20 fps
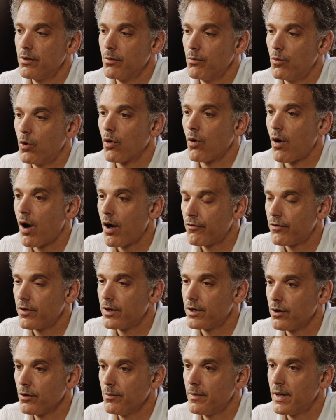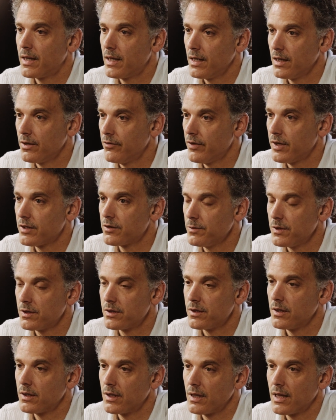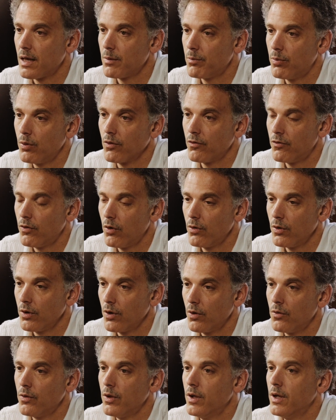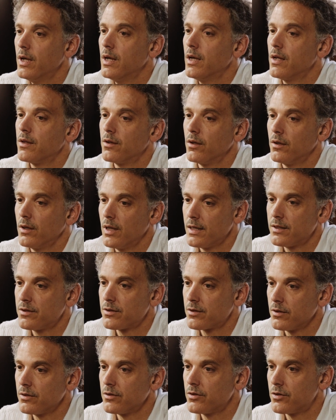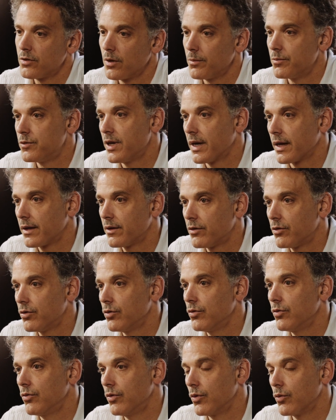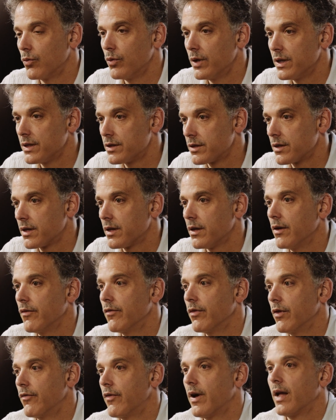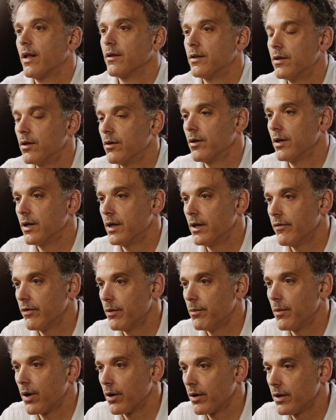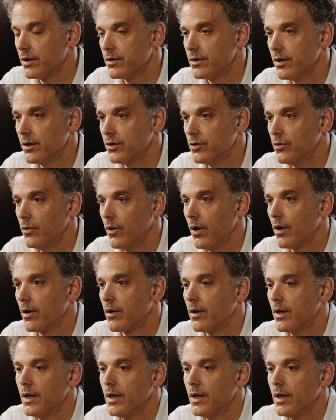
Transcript: The more often you're making investments into that portfolio, the less subject to the risk of the volatility of the markets that you are.